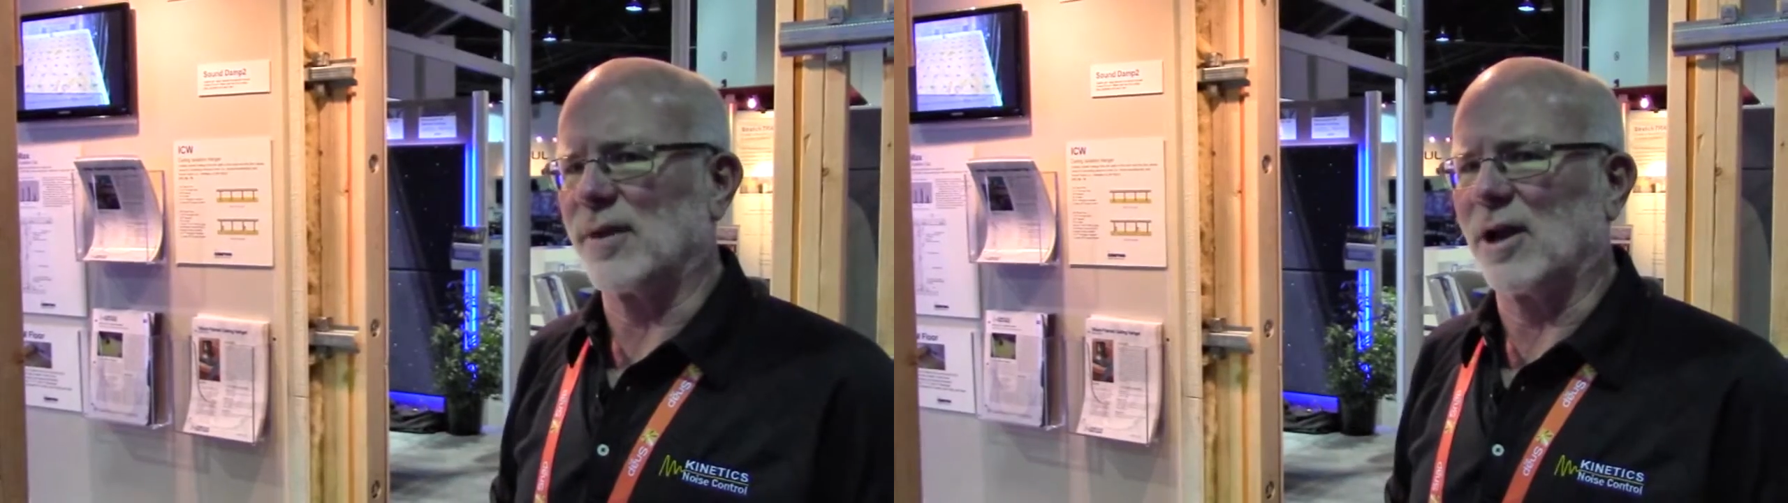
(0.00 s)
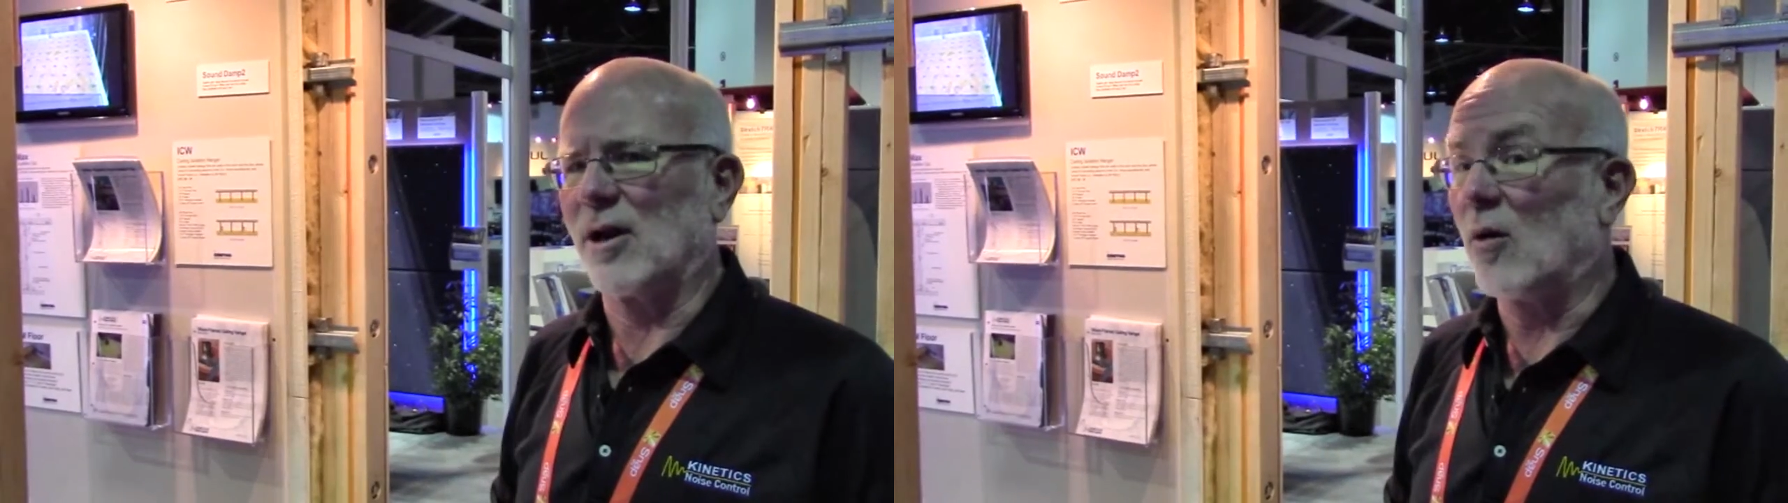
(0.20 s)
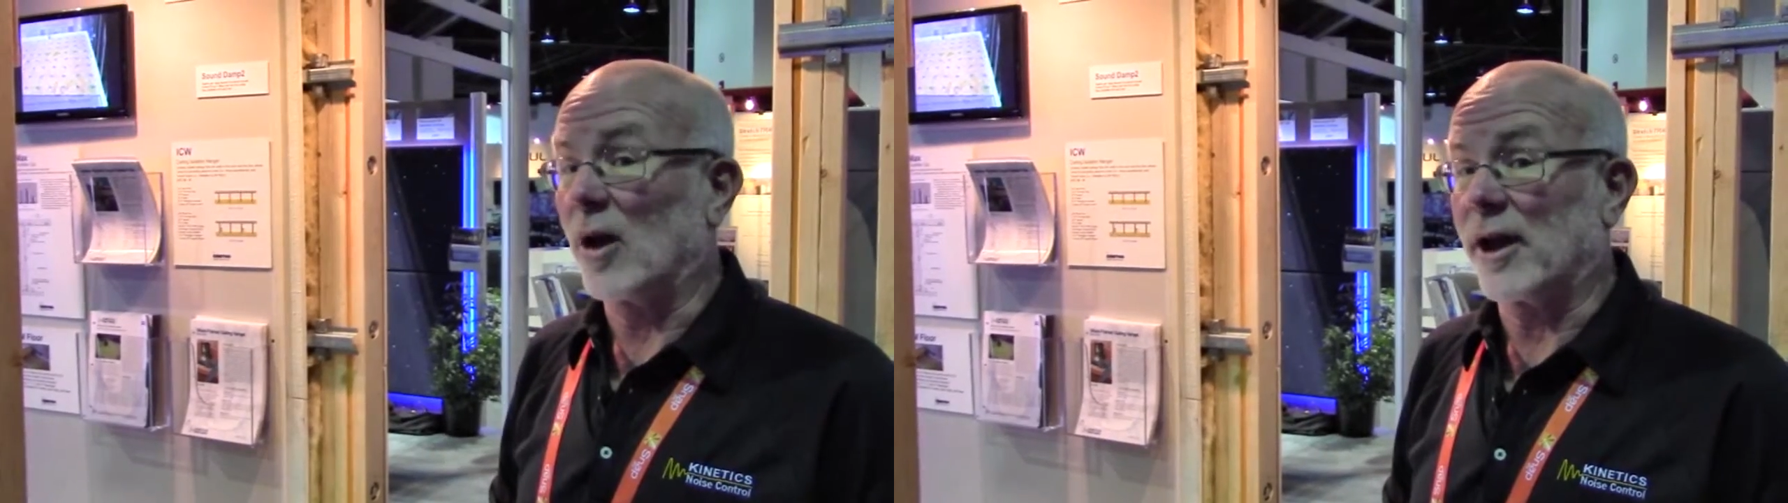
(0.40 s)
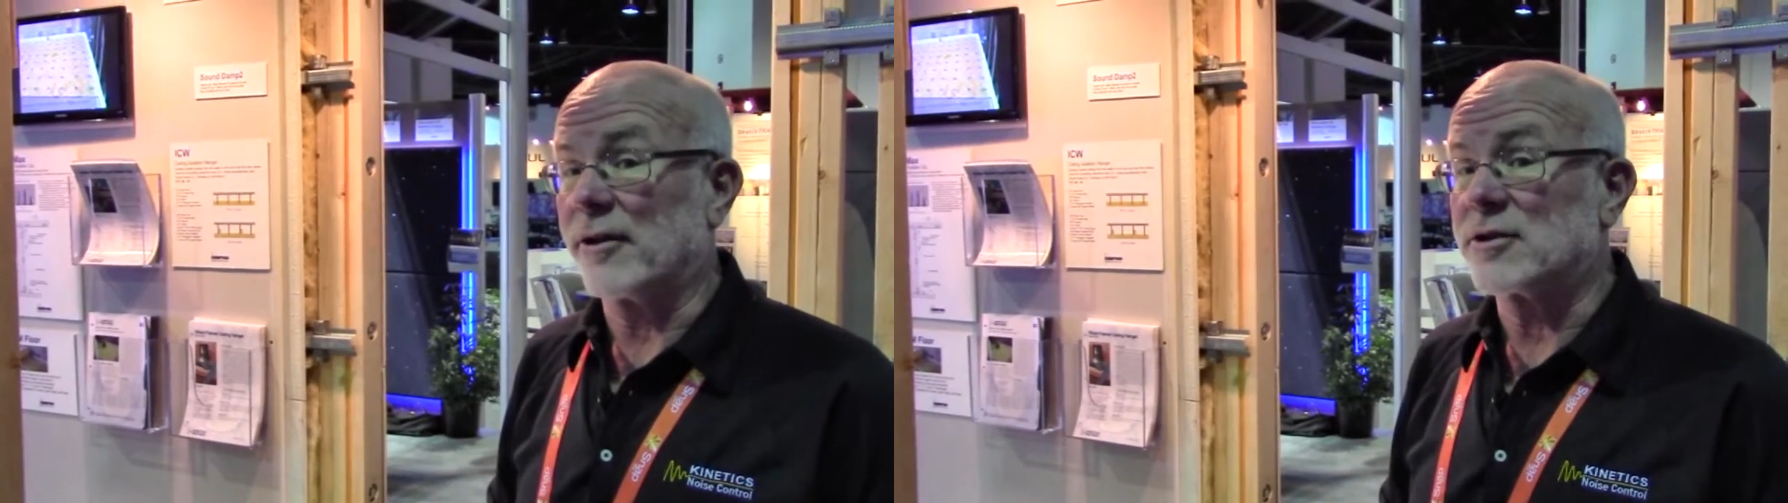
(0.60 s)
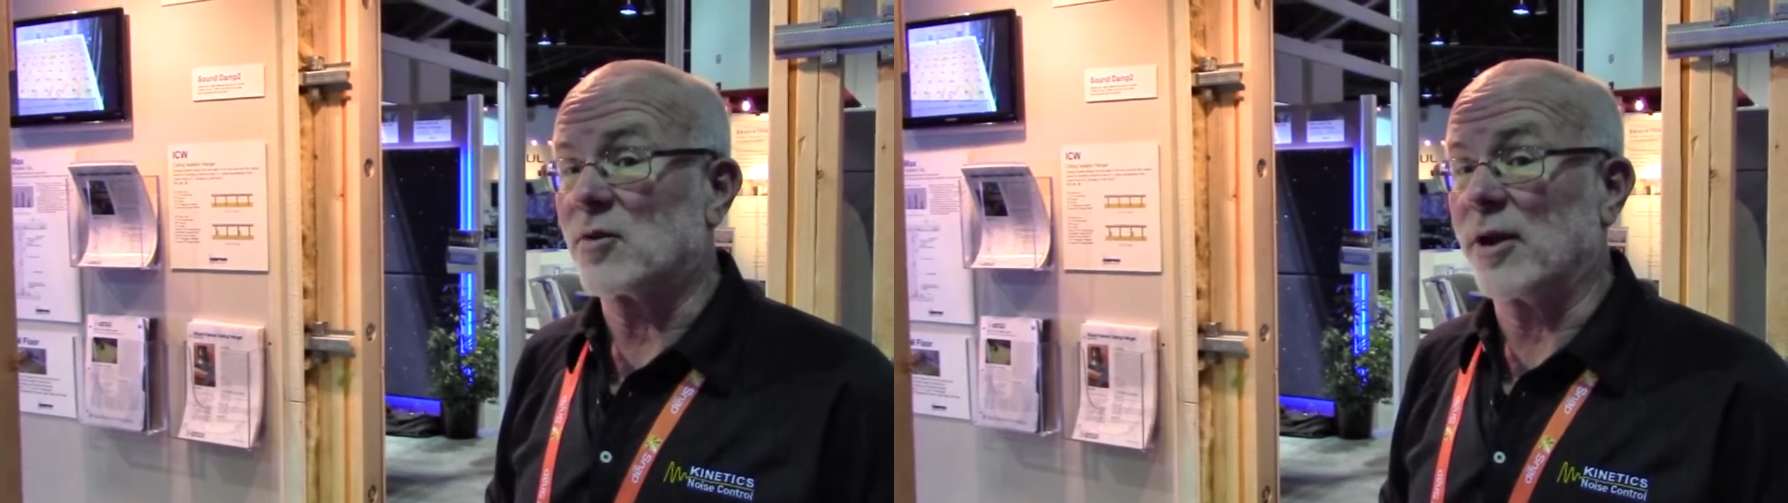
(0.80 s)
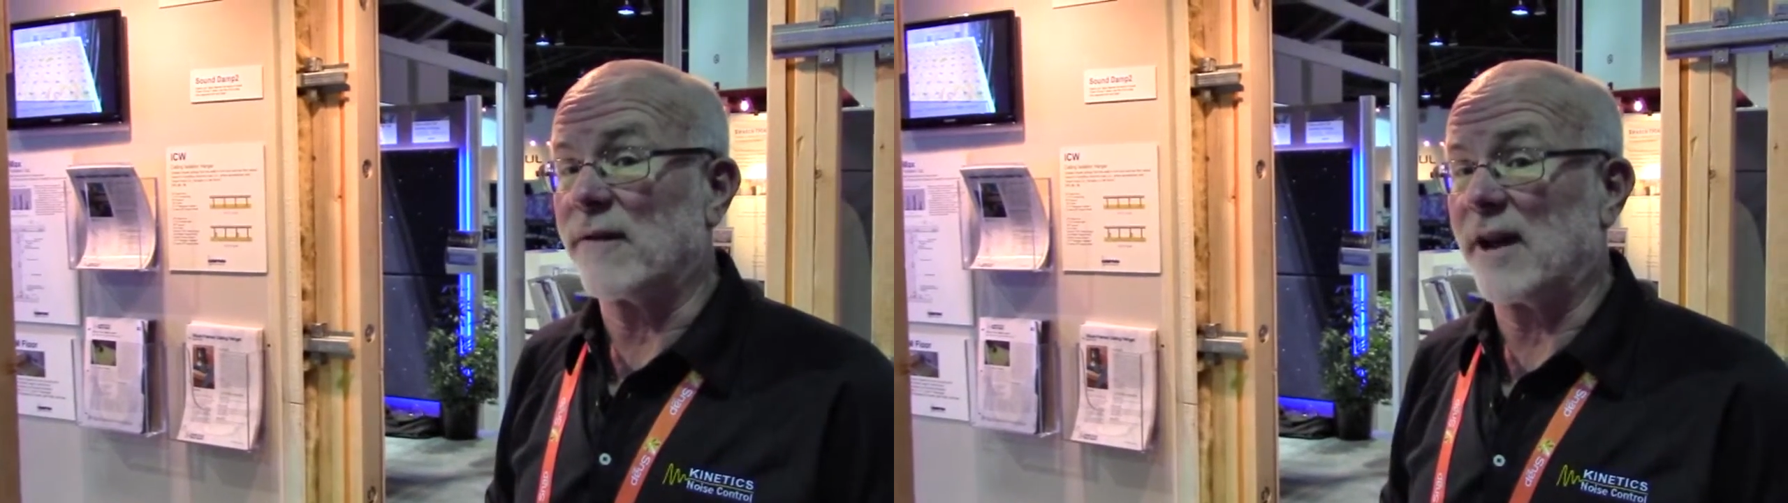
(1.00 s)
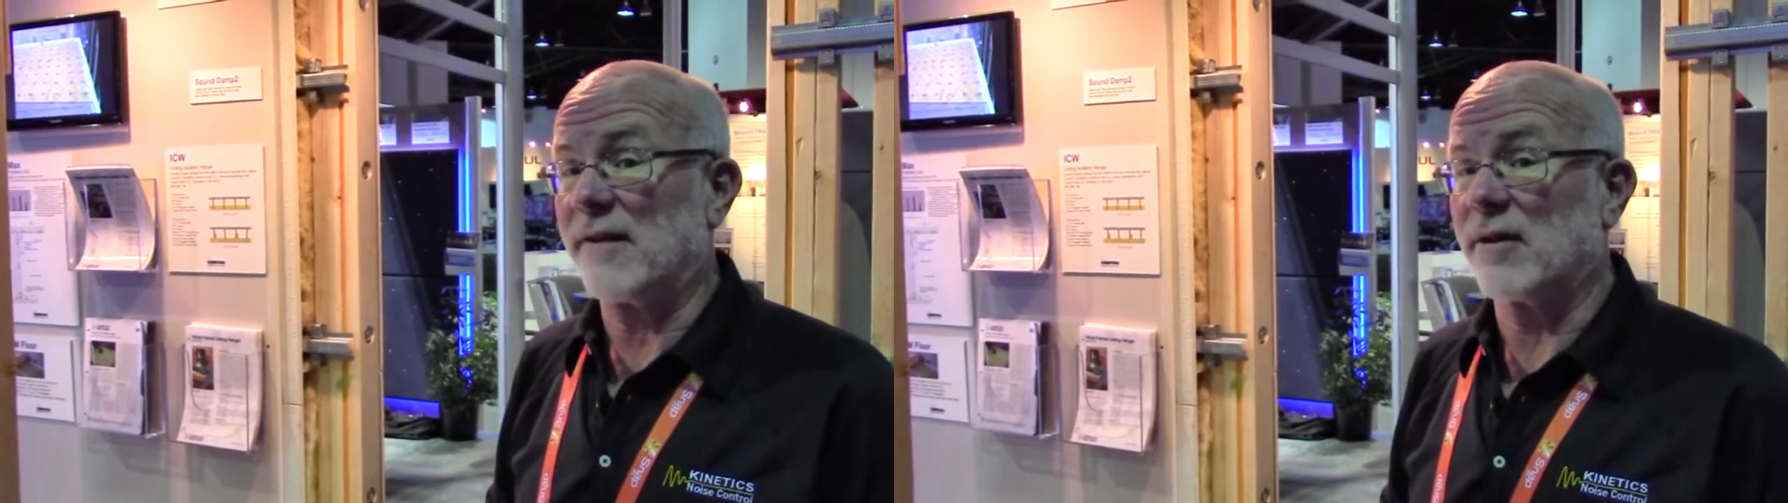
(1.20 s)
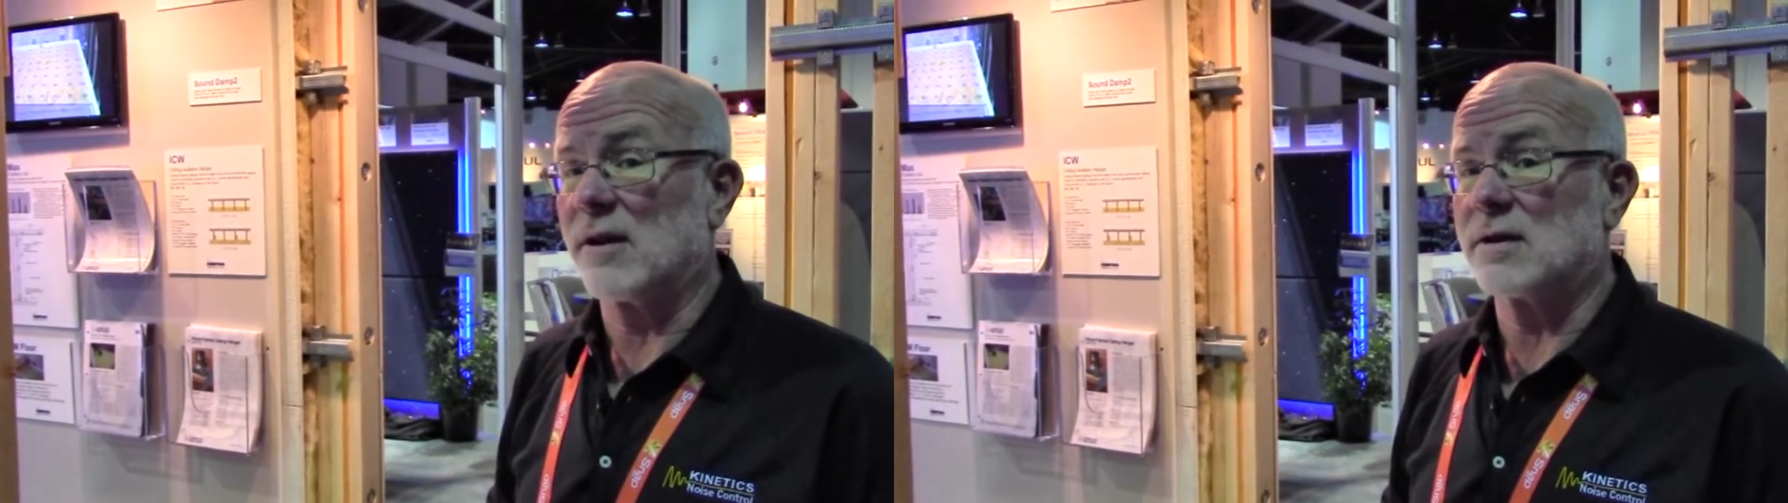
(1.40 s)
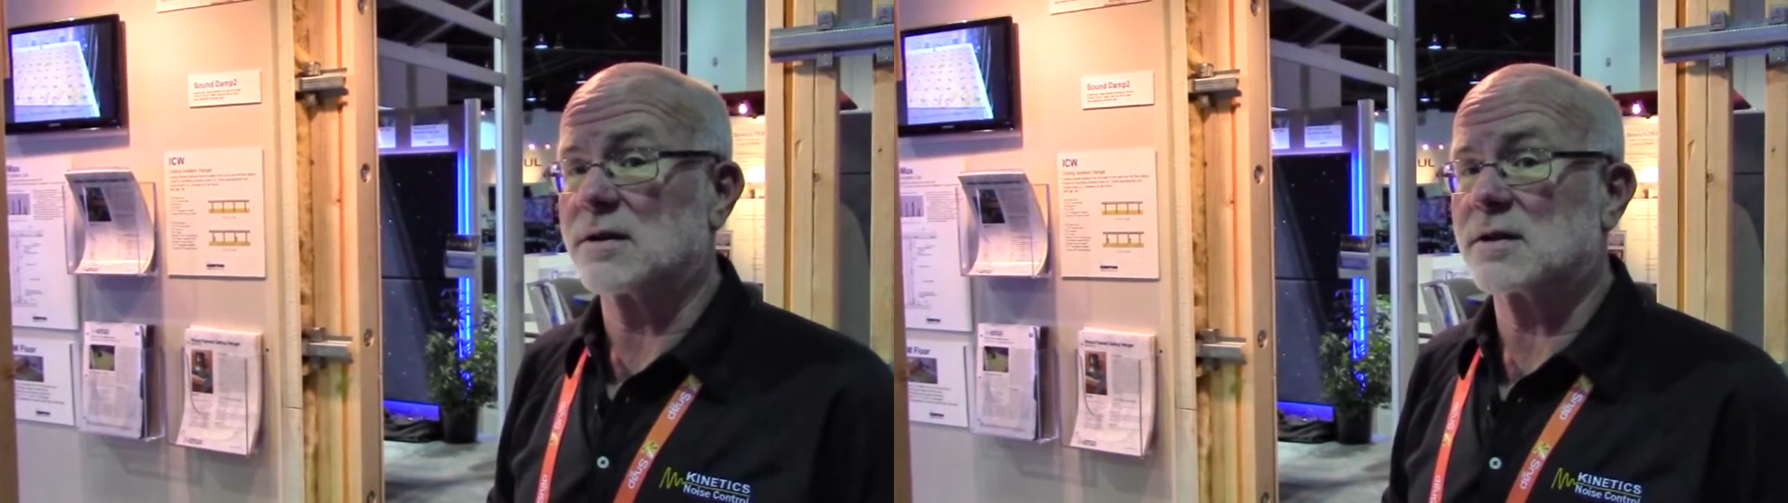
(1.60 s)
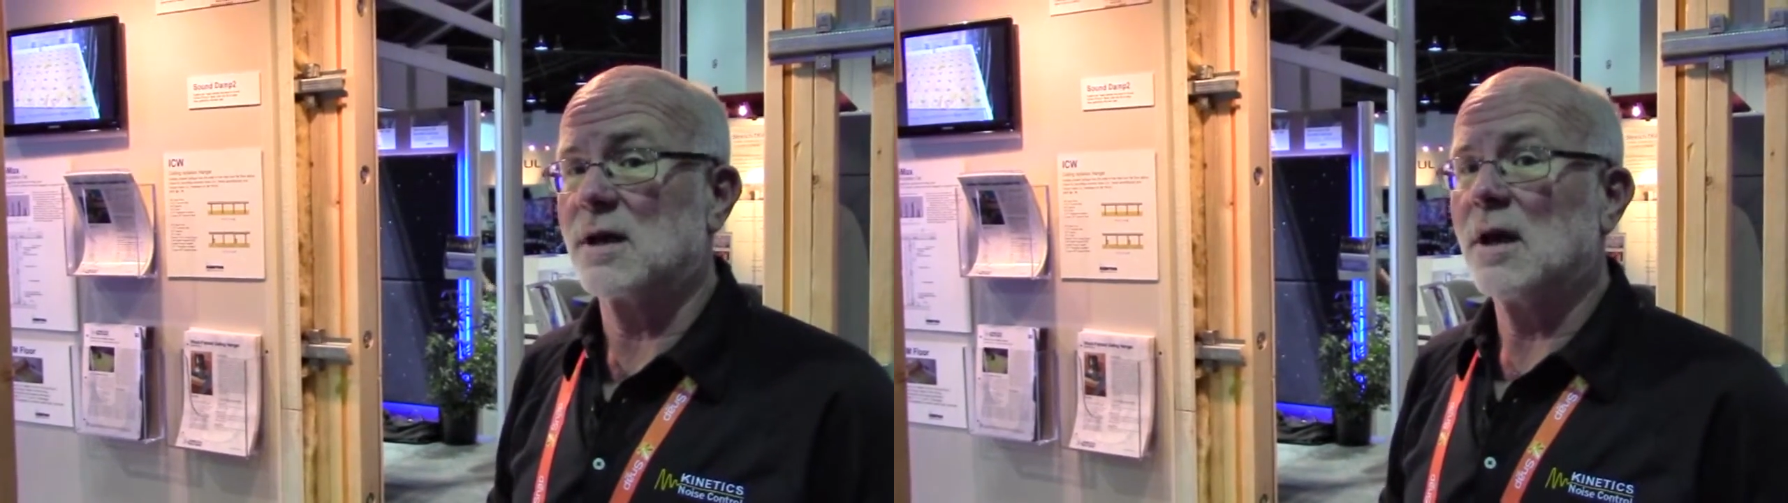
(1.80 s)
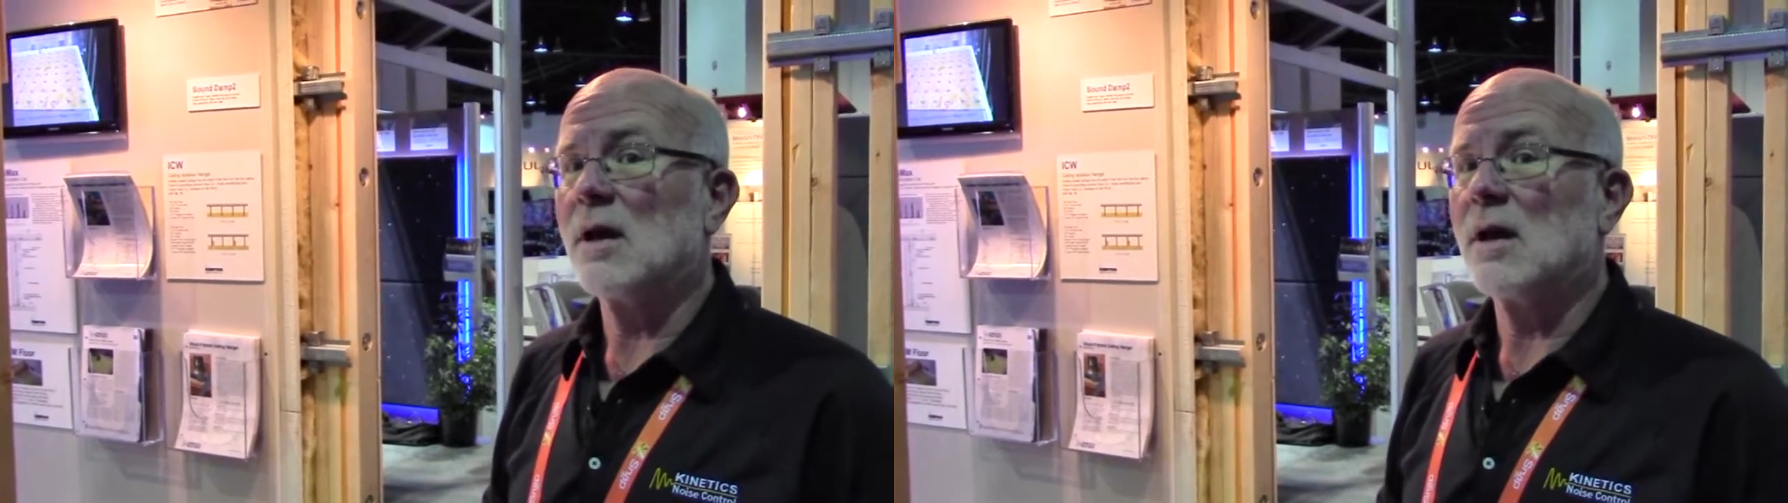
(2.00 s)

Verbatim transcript: below 125 hertz